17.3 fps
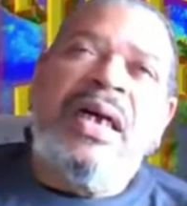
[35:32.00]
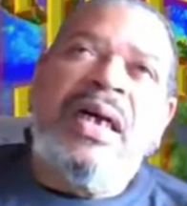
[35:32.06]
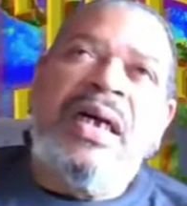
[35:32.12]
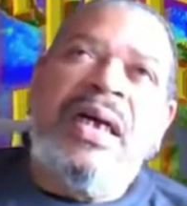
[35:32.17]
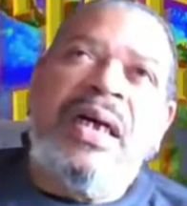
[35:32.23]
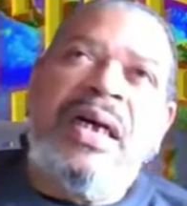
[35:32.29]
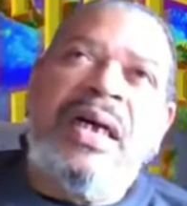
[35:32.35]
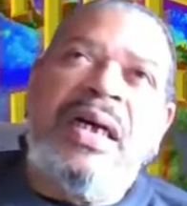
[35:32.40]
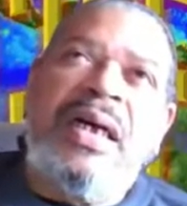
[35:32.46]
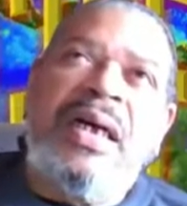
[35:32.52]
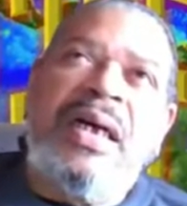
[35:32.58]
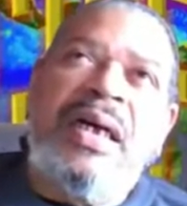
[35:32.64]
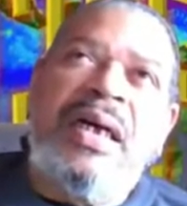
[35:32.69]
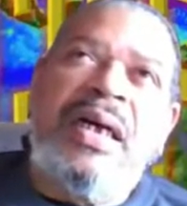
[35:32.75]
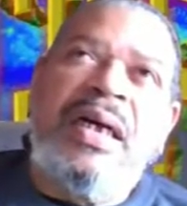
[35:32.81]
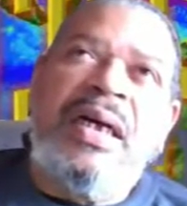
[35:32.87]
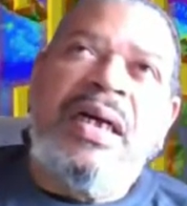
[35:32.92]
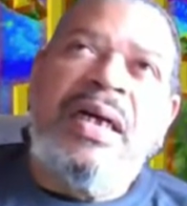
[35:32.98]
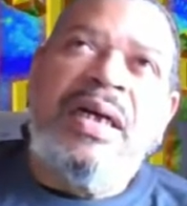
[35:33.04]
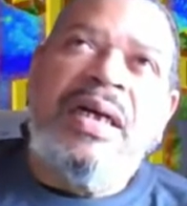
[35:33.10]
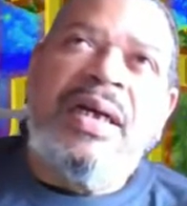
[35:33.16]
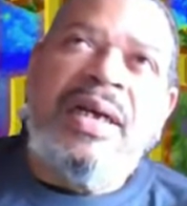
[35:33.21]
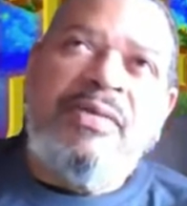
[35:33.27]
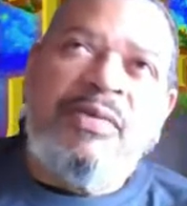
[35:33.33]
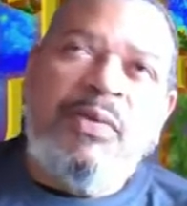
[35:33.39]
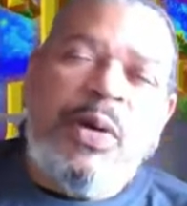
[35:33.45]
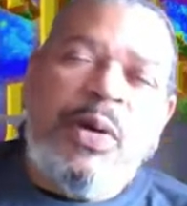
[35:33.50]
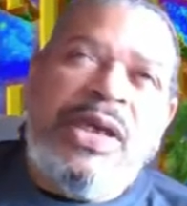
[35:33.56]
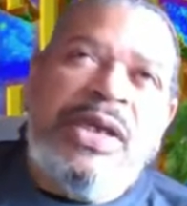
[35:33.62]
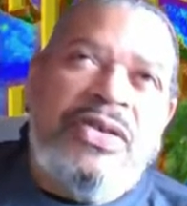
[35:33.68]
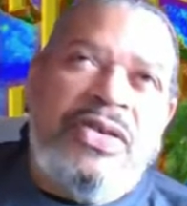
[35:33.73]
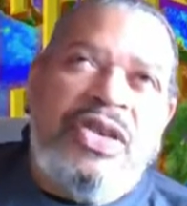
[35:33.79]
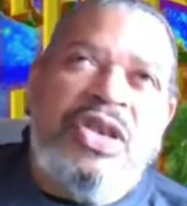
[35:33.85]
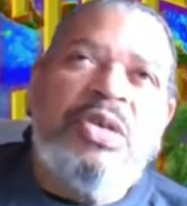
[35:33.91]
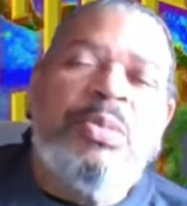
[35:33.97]
uh, if we
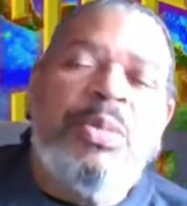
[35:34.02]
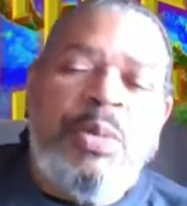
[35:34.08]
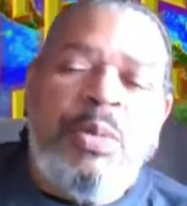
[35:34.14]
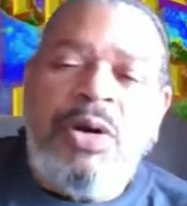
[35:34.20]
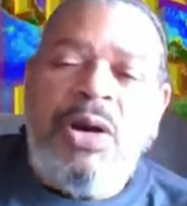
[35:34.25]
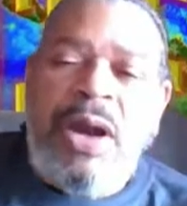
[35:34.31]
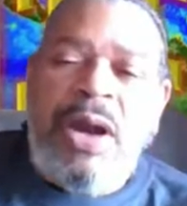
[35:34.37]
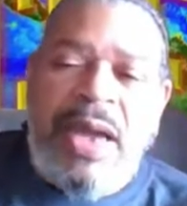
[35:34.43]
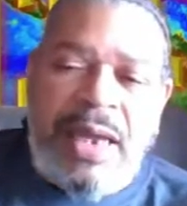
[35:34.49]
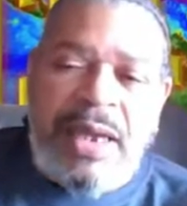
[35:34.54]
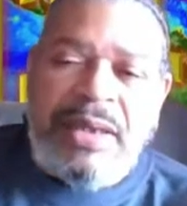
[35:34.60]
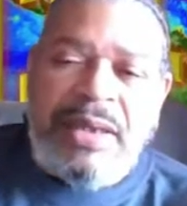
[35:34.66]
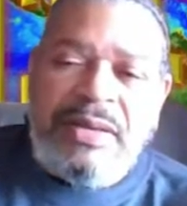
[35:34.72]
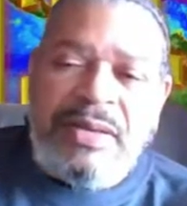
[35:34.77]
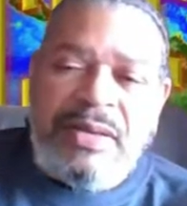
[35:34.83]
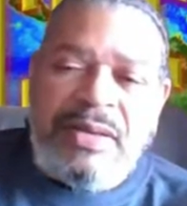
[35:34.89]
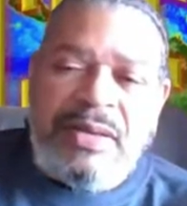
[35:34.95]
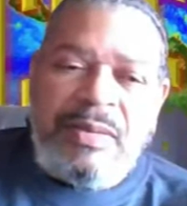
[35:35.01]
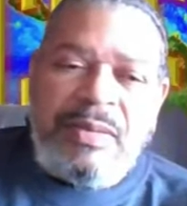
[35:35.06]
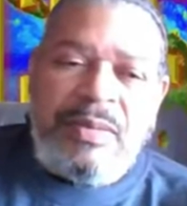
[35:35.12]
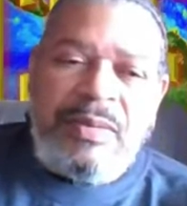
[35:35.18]
as human were ants,